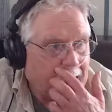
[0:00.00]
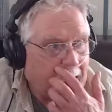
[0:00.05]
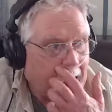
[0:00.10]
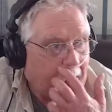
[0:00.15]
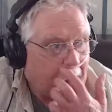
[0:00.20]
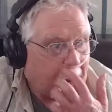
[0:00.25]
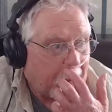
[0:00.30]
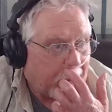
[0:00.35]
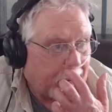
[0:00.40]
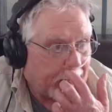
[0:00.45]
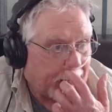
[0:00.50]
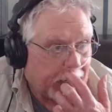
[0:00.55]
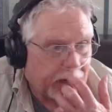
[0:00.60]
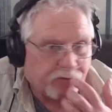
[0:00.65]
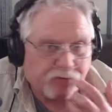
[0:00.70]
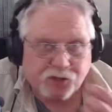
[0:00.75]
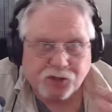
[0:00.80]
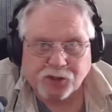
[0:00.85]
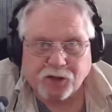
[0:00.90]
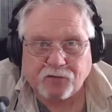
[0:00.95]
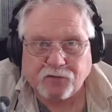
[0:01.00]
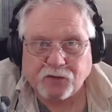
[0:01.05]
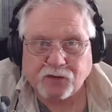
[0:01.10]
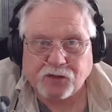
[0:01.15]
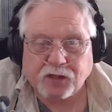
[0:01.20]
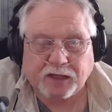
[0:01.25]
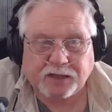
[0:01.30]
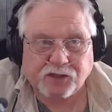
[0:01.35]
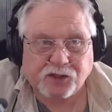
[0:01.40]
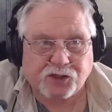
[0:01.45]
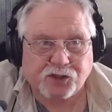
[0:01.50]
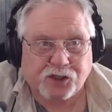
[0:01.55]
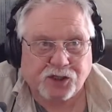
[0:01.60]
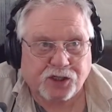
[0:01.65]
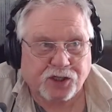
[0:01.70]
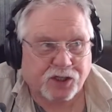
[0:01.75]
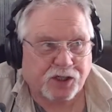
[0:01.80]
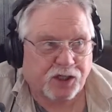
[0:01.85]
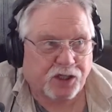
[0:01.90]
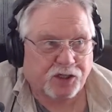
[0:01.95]
and then gave herself like a
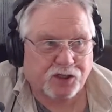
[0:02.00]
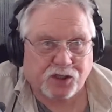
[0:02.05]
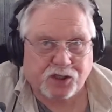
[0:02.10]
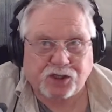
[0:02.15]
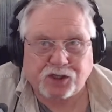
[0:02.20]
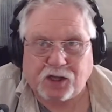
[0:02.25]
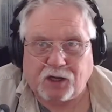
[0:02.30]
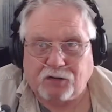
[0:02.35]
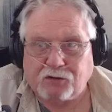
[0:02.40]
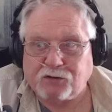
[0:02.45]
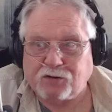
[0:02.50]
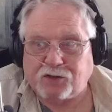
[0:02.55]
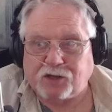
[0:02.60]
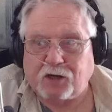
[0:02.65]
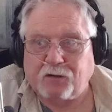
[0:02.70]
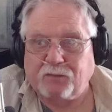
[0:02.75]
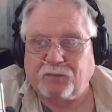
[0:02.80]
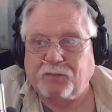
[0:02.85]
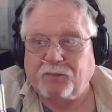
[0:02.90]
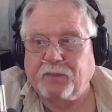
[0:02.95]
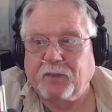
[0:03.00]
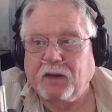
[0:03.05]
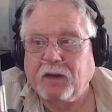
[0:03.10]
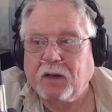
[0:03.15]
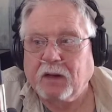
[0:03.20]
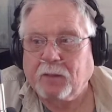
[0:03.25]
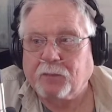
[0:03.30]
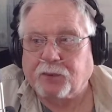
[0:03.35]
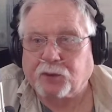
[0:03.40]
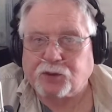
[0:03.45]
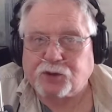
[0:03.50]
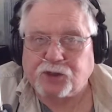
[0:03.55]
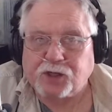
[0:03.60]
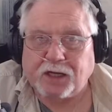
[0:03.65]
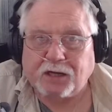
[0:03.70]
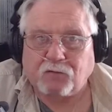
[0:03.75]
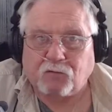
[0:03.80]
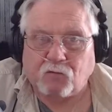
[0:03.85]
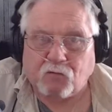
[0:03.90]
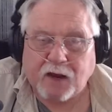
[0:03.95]
600 some
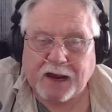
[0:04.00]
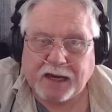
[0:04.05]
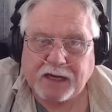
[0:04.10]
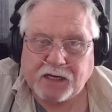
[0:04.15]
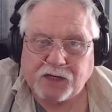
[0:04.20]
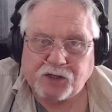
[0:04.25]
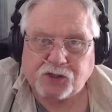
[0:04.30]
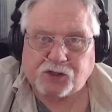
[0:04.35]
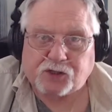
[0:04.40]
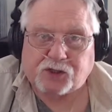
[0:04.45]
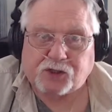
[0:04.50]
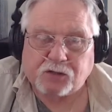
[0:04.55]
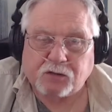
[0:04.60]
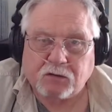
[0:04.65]
% raise.